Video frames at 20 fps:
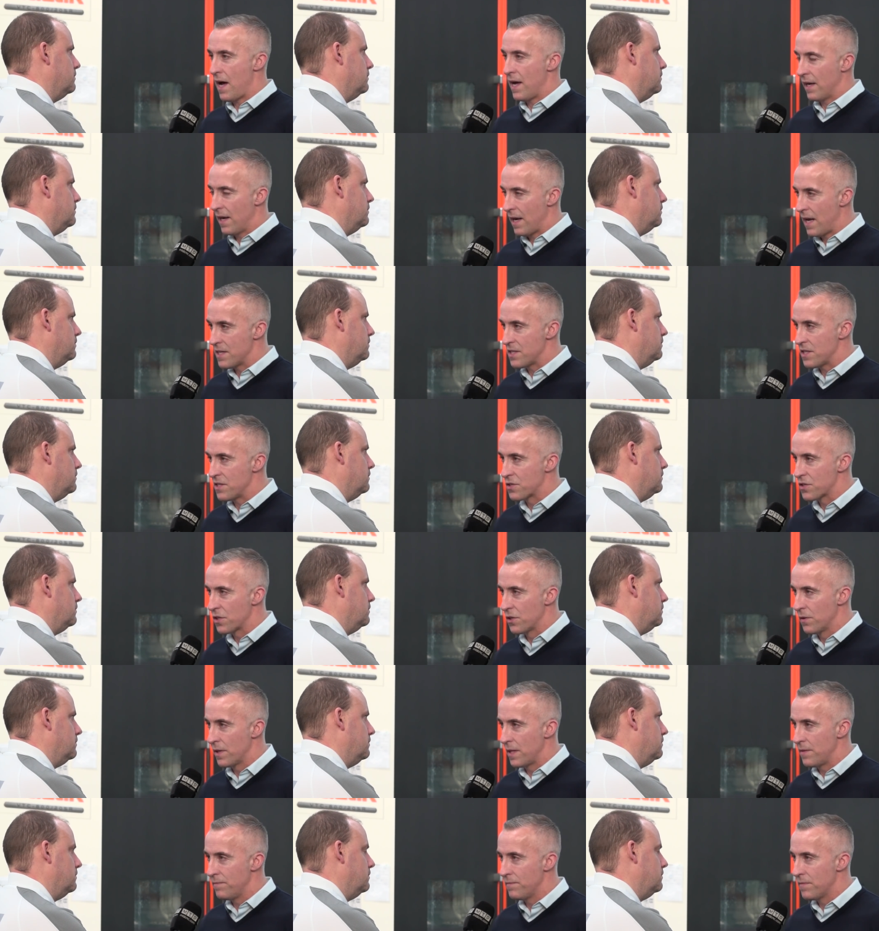Speaker 1: analysing
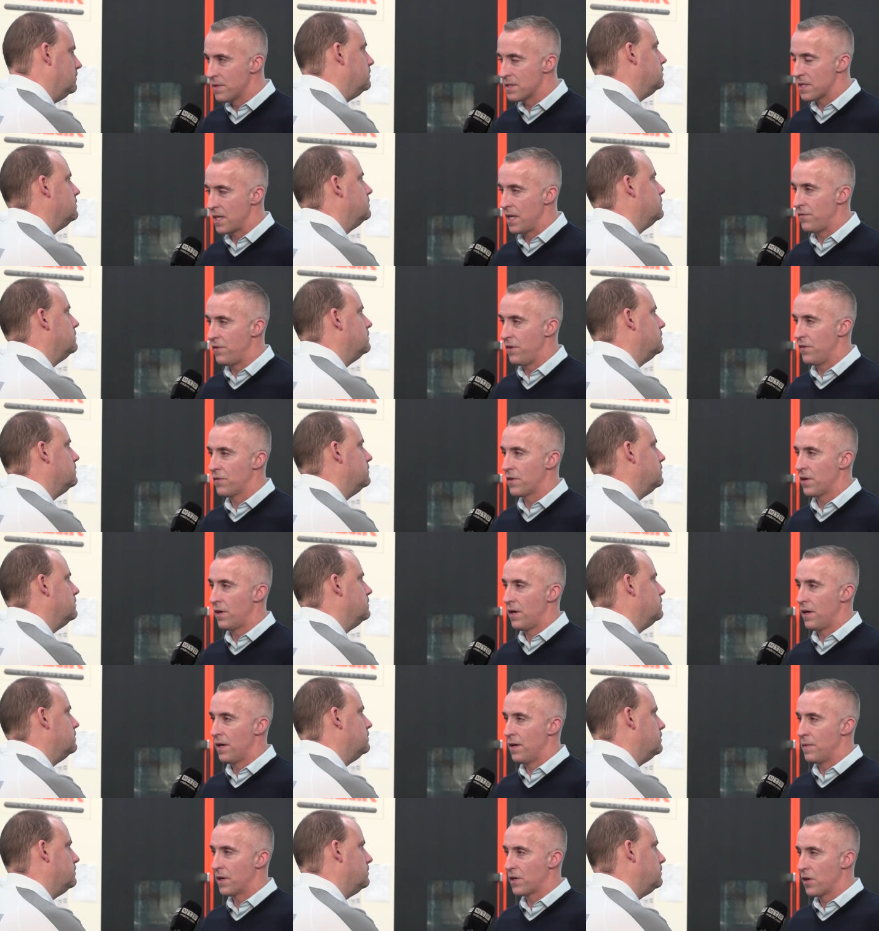tooling. Say if you've got
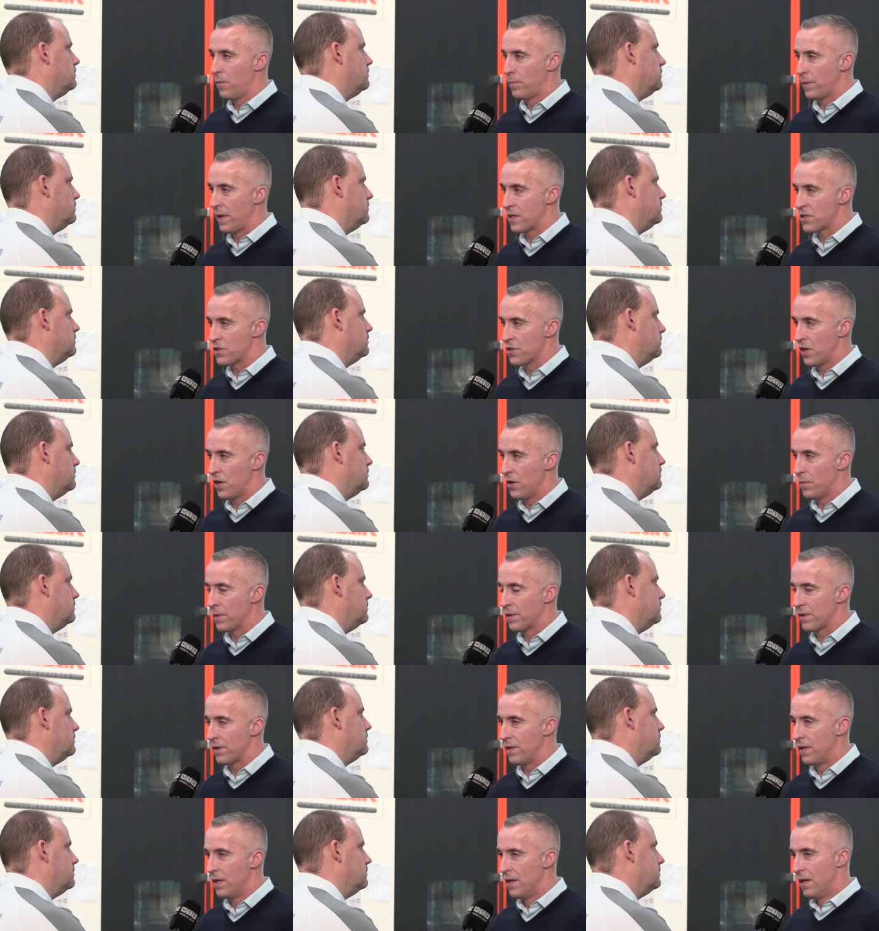um, a complex job
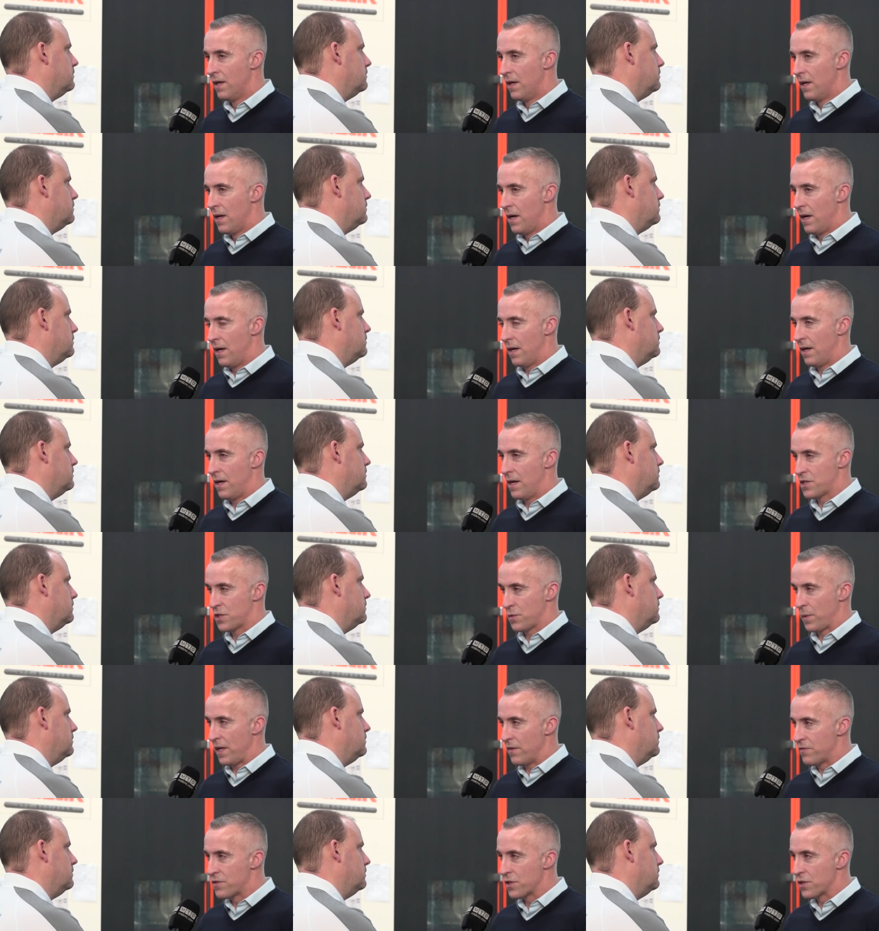with a, uh, a suite of